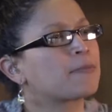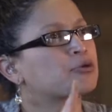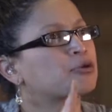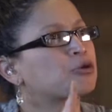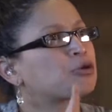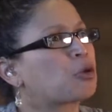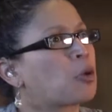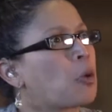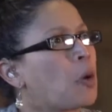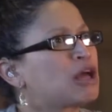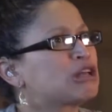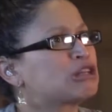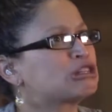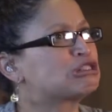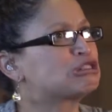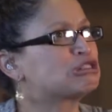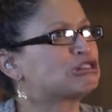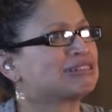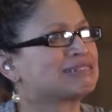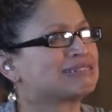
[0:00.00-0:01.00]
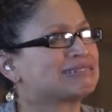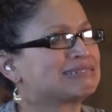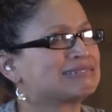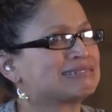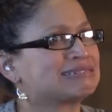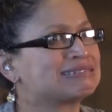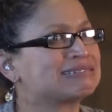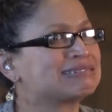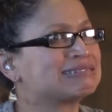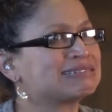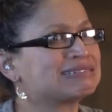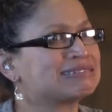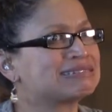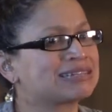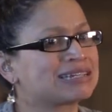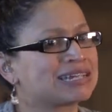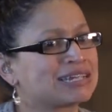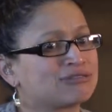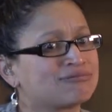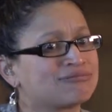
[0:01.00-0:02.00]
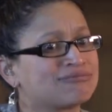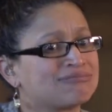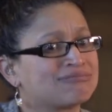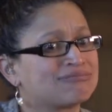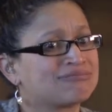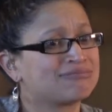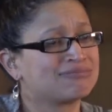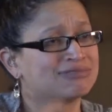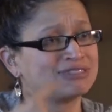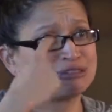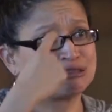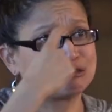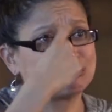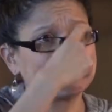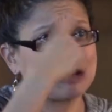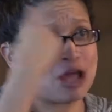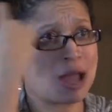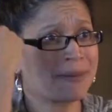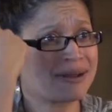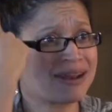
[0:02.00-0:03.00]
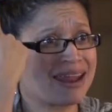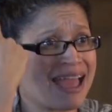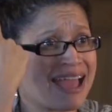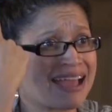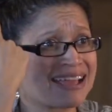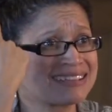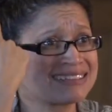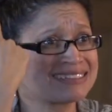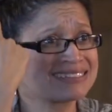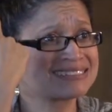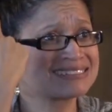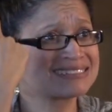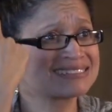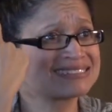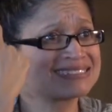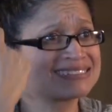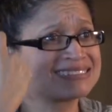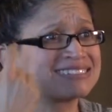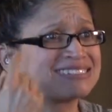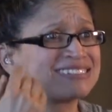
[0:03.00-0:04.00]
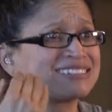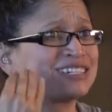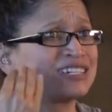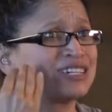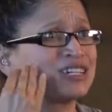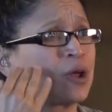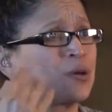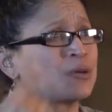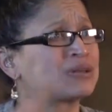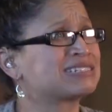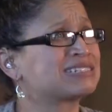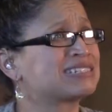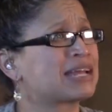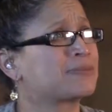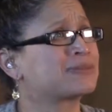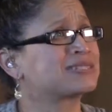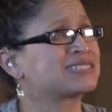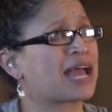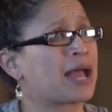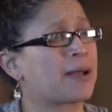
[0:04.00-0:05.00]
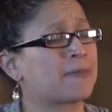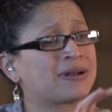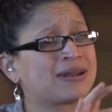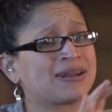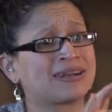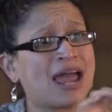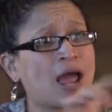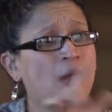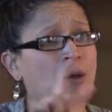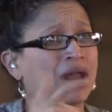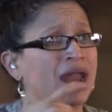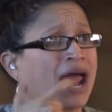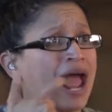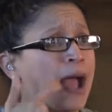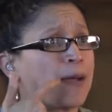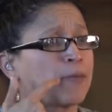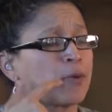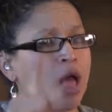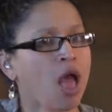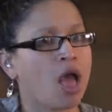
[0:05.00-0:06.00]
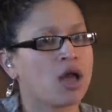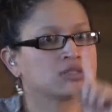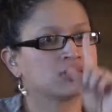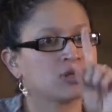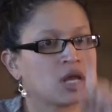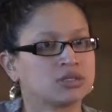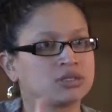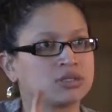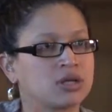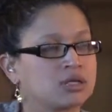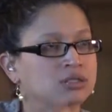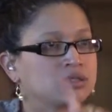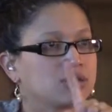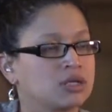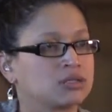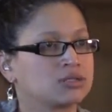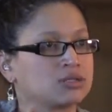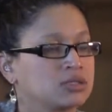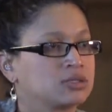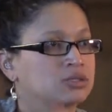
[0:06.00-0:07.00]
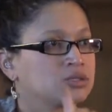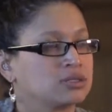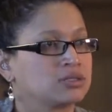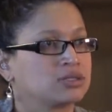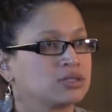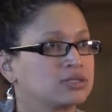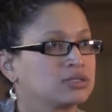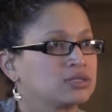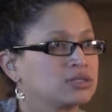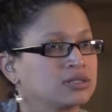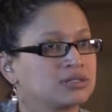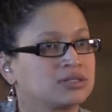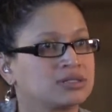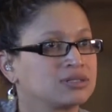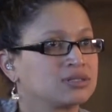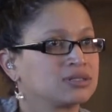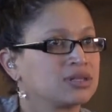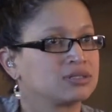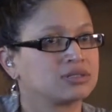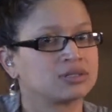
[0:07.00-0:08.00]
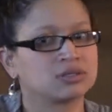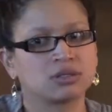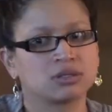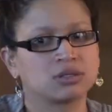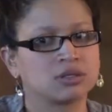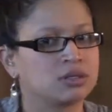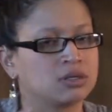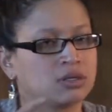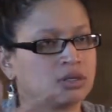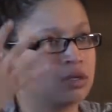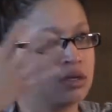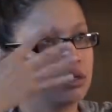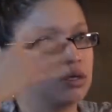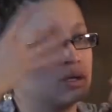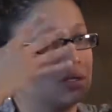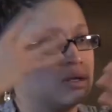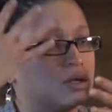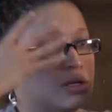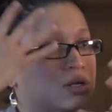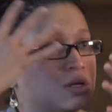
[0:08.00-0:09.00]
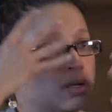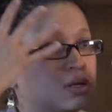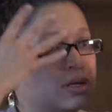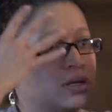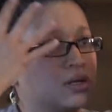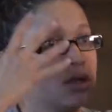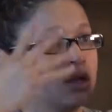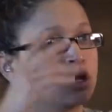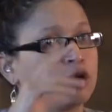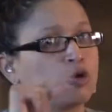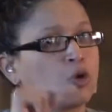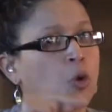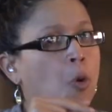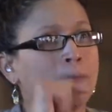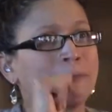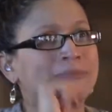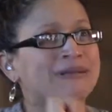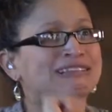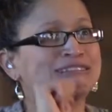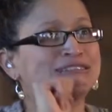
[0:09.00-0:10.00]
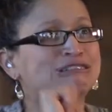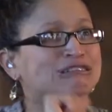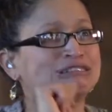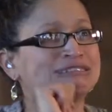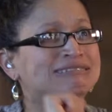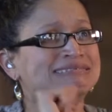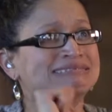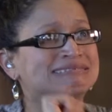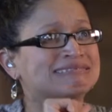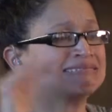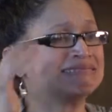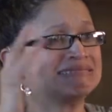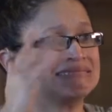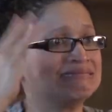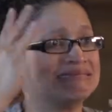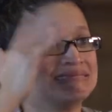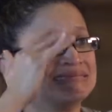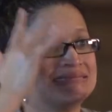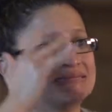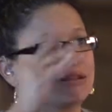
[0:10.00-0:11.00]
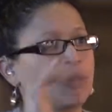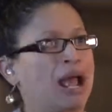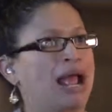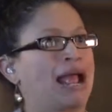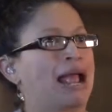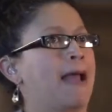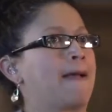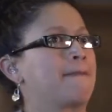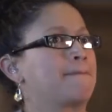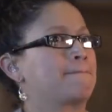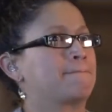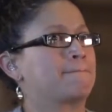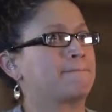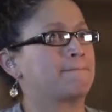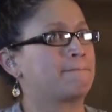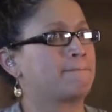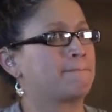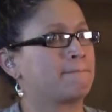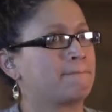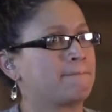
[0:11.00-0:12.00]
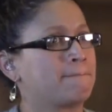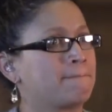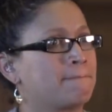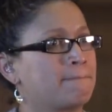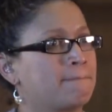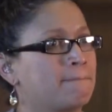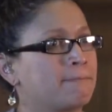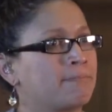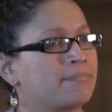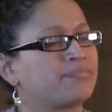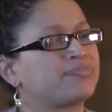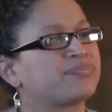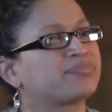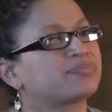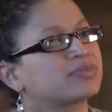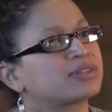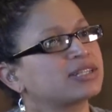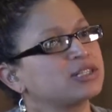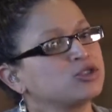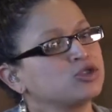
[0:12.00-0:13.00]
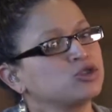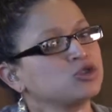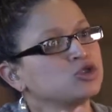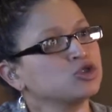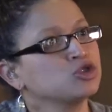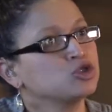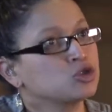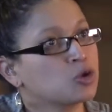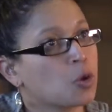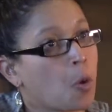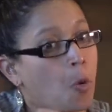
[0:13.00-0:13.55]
to, oftentimes the questions that they're asked are triggering or traumatizing, and on occasion 911 operators will ask a battery of questions and the victim will become overwhelmed and not have patience and simply hang up on their end.